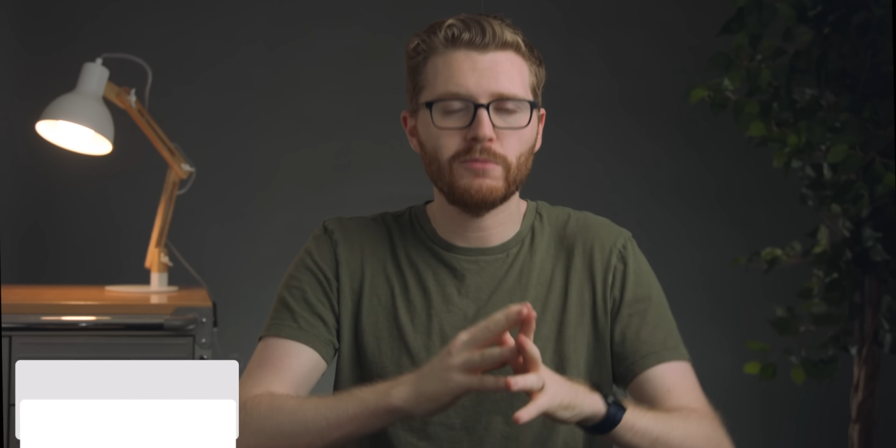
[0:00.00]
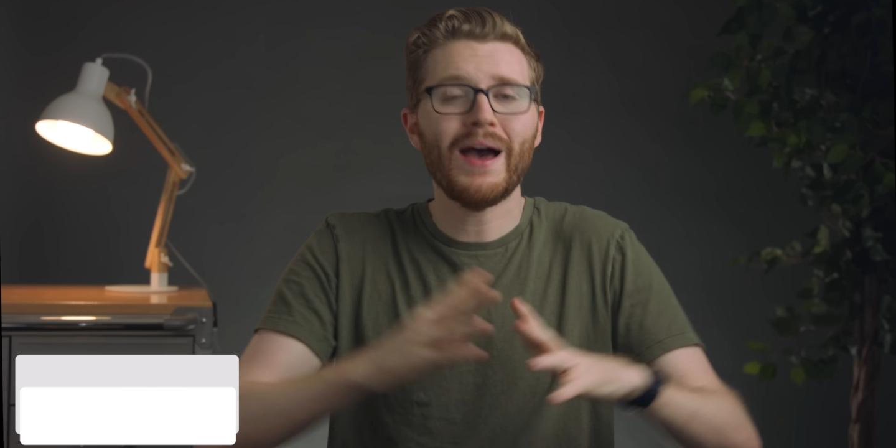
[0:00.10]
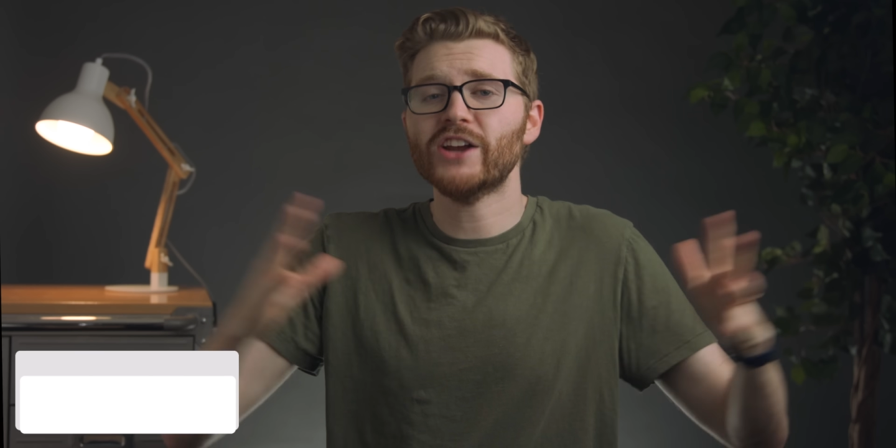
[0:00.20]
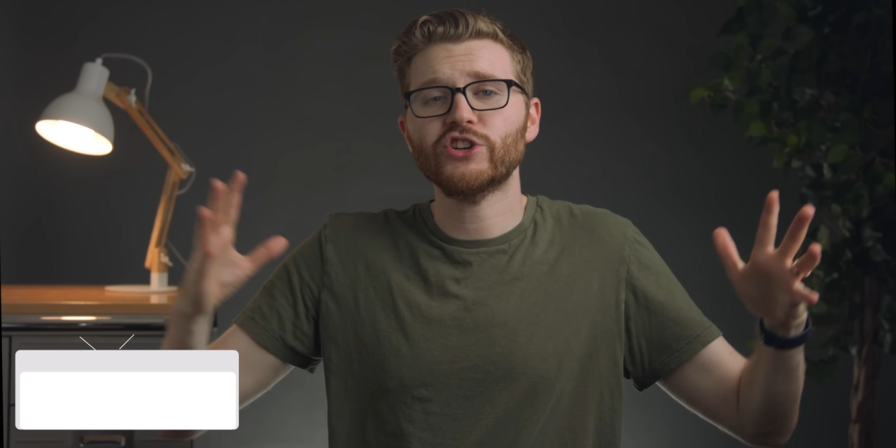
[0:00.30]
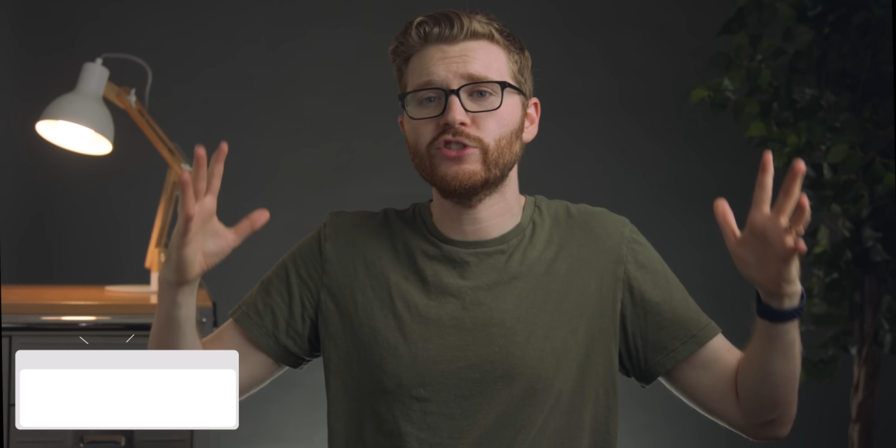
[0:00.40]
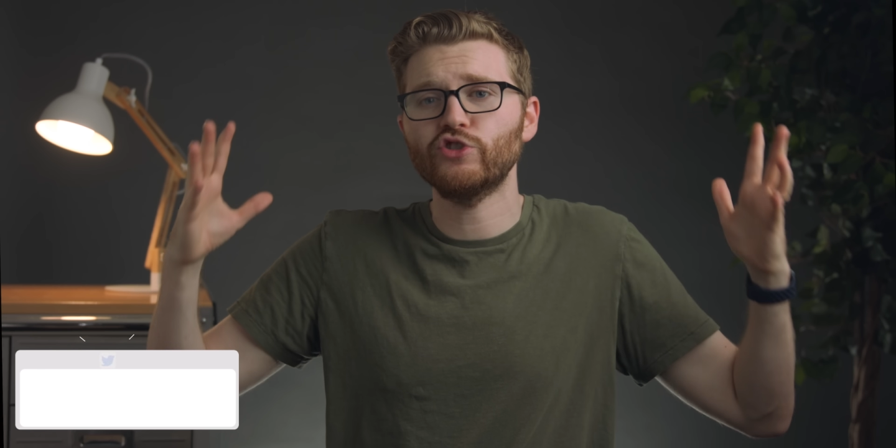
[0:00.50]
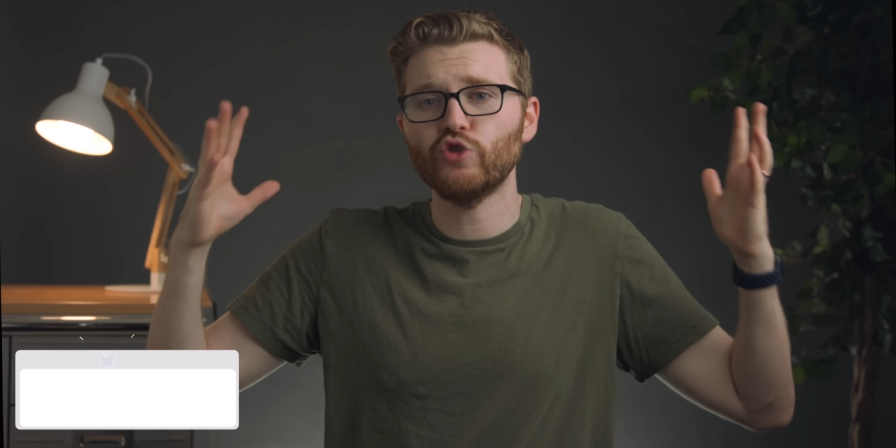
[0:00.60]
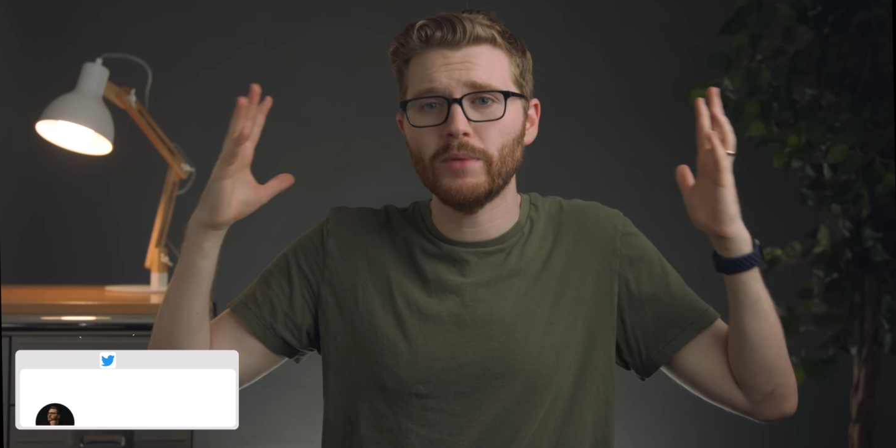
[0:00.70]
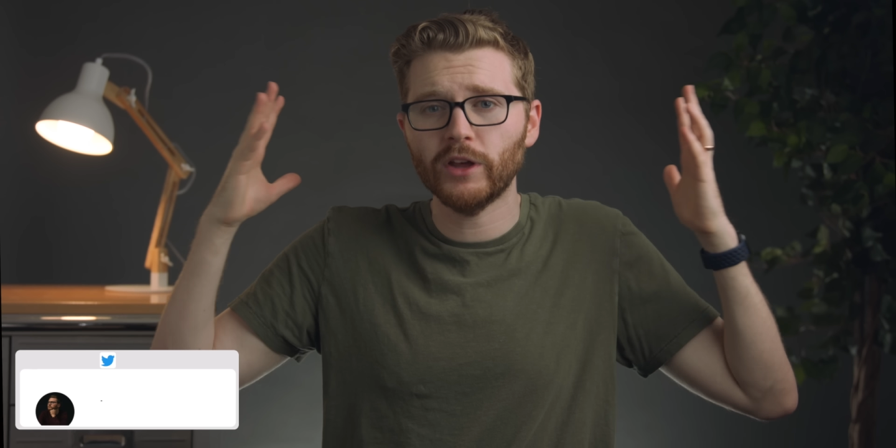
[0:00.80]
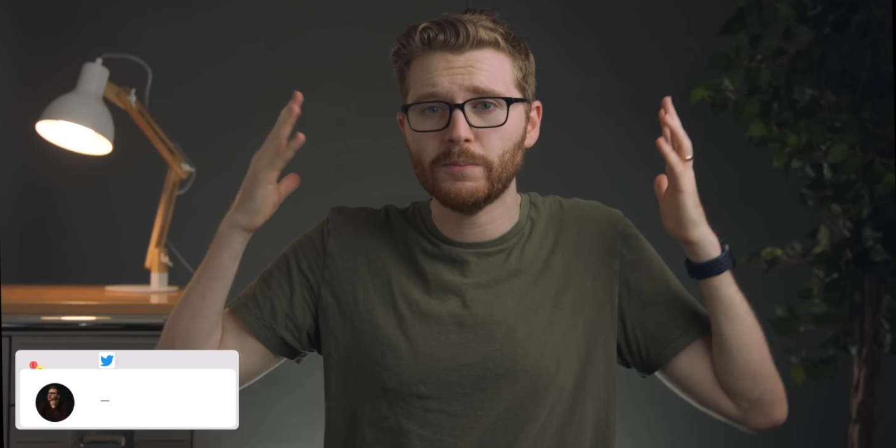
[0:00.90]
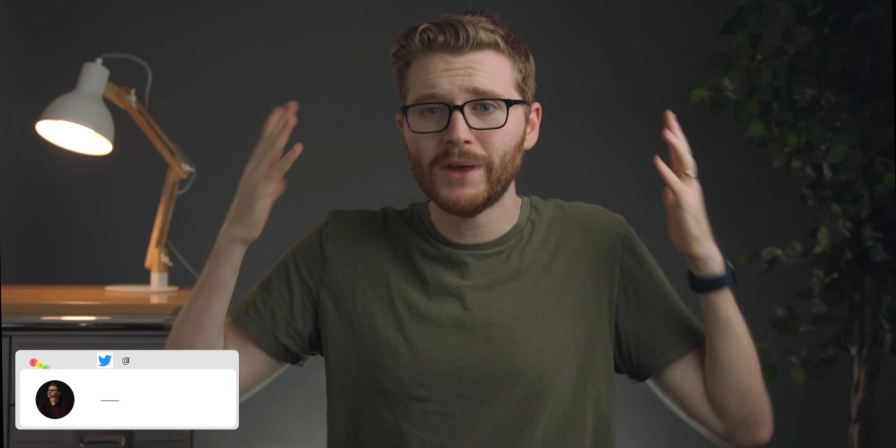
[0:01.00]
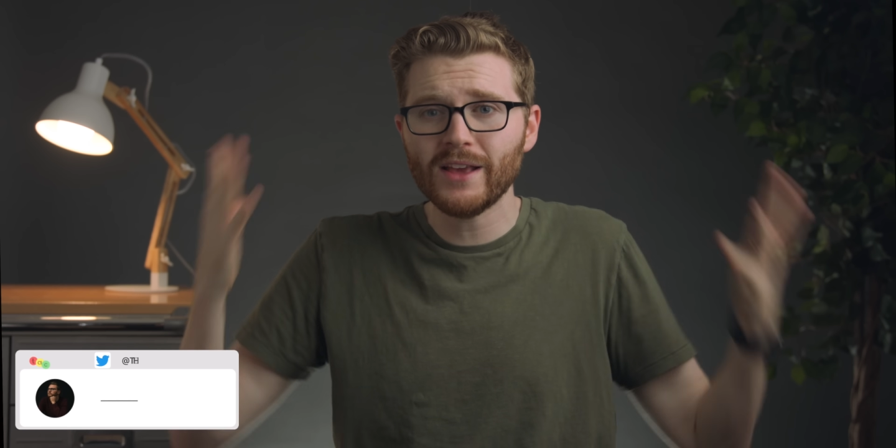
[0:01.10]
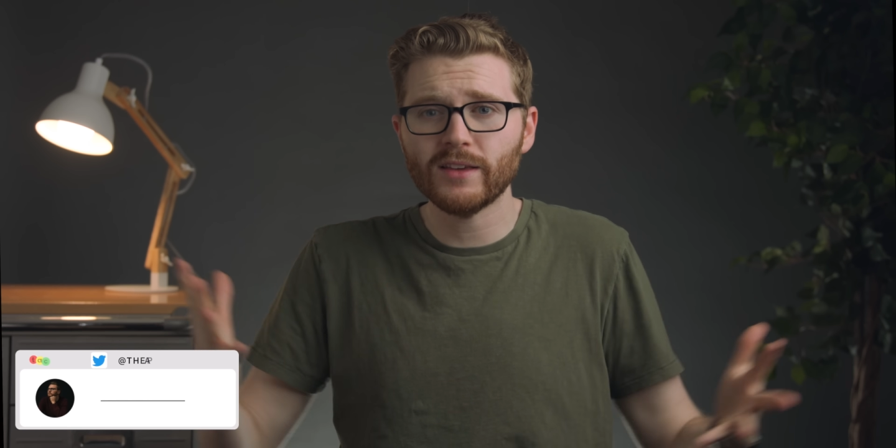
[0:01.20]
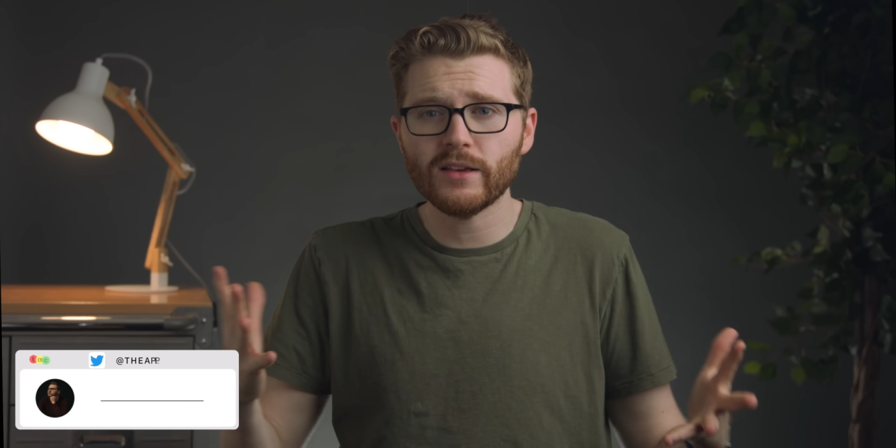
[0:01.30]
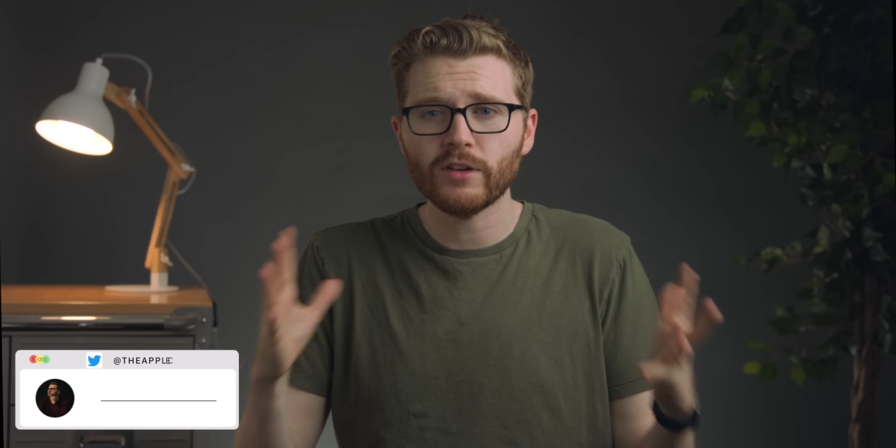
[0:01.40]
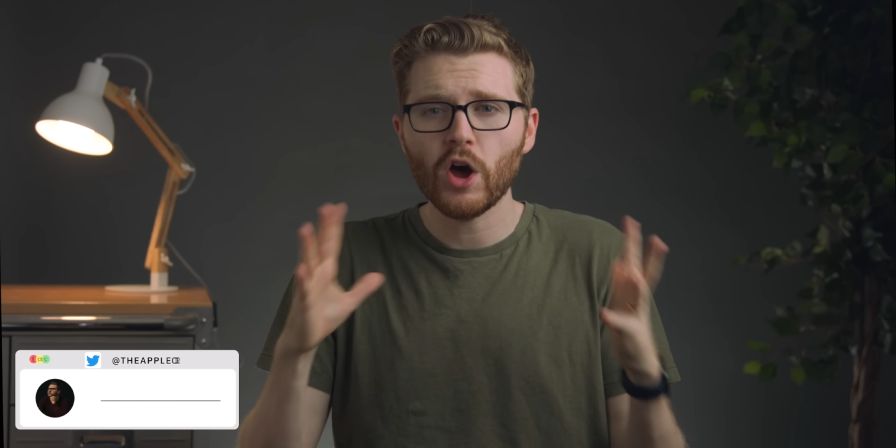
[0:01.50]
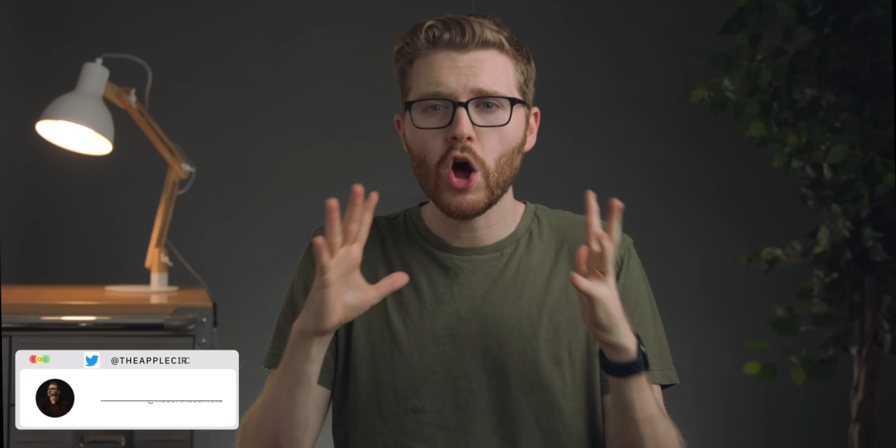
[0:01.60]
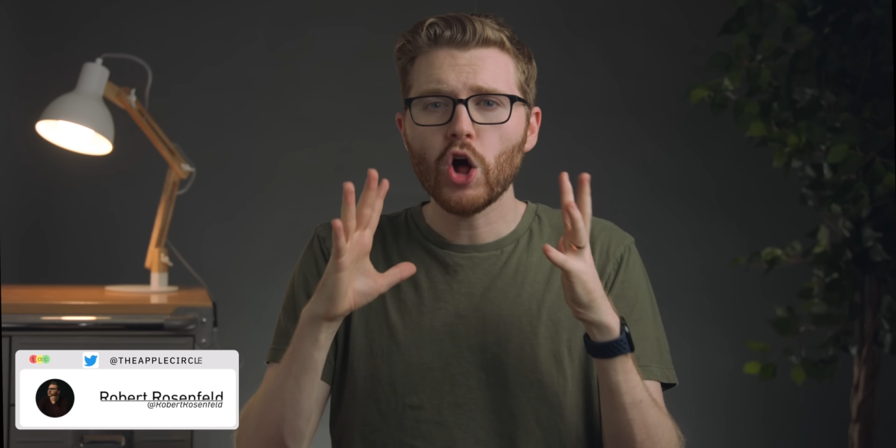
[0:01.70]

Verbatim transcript: smashes into a million pieces,